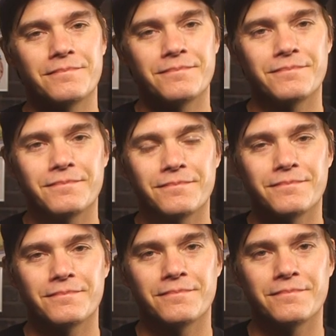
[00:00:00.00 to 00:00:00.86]

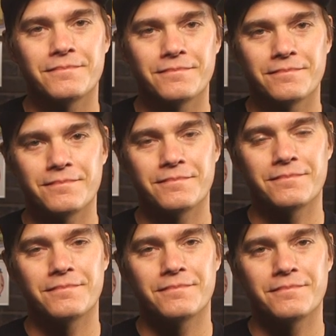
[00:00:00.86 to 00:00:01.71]

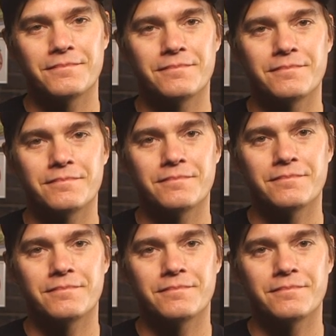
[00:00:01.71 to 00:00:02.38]
The person shown says nothing.